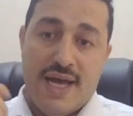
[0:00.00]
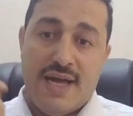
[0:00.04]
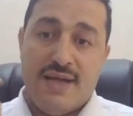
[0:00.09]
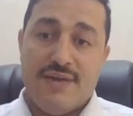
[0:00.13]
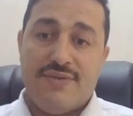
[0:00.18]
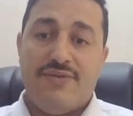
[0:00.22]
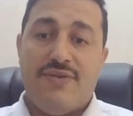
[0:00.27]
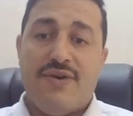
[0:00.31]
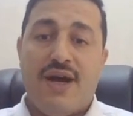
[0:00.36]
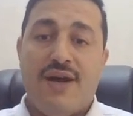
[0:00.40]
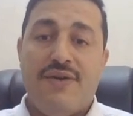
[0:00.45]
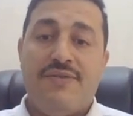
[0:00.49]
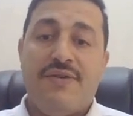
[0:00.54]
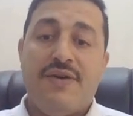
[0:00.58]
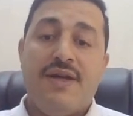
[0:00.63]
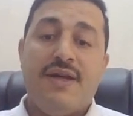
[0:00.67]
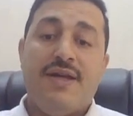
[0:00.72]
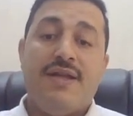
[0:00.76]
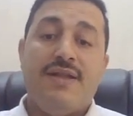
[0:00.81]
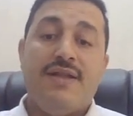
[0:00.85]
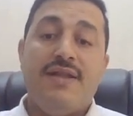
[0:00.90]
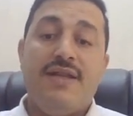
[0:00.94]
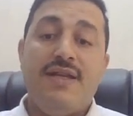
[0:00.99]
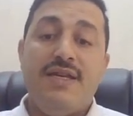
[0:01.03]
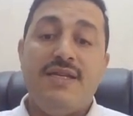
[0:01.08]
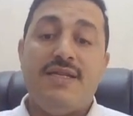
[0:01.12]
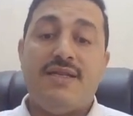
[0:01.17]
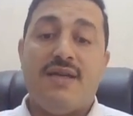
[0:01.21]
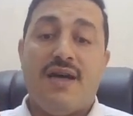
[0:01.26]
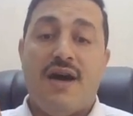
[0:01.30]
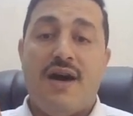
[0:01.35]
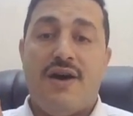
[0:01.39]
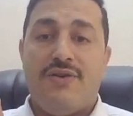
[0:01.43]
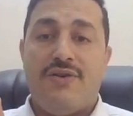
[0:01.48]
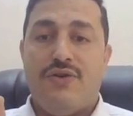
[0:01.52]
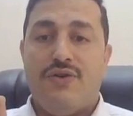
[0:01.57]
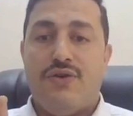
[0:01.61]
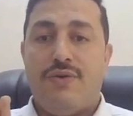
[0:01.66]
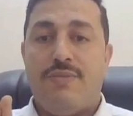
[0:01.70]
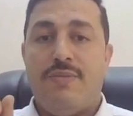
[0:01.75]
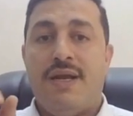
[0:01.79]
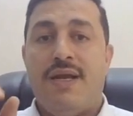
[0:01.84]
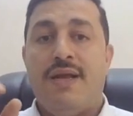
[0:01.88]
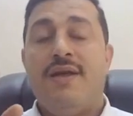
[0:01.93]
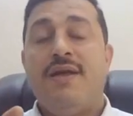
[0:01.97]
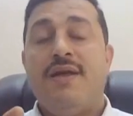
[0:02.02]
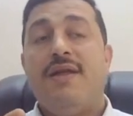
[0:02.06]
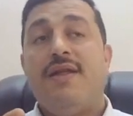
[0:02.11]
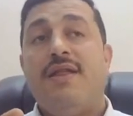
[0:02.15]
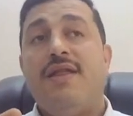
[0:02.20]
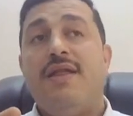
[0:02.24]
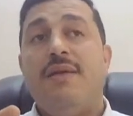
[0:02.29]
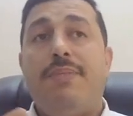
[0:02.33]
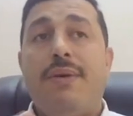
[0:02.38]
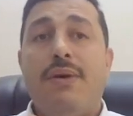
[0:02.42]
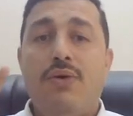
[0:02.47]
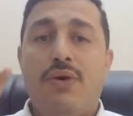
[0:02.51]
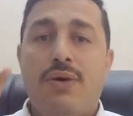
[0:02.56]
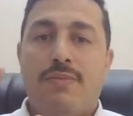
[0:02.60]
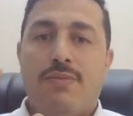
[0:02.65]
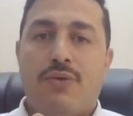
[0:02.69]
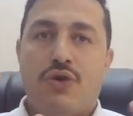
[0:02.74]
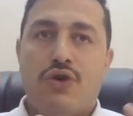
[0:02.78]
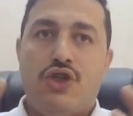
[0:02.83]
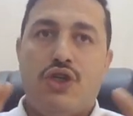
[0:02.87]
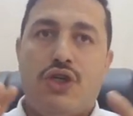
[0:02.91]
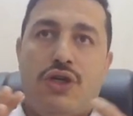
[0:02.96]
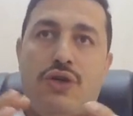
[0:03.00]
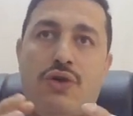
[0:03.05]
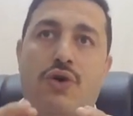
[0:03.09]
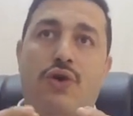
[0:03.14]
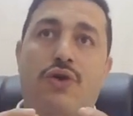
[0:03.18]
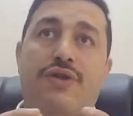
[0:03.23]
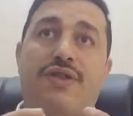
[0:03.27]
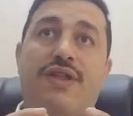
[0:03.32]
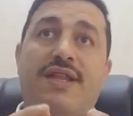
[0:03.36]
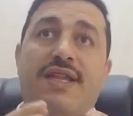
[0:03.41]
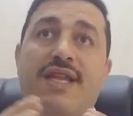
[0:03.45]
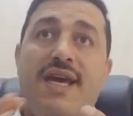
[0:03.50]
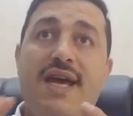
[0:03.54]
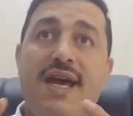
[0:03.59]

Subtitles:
and 5, these are normal. The bowel motion or the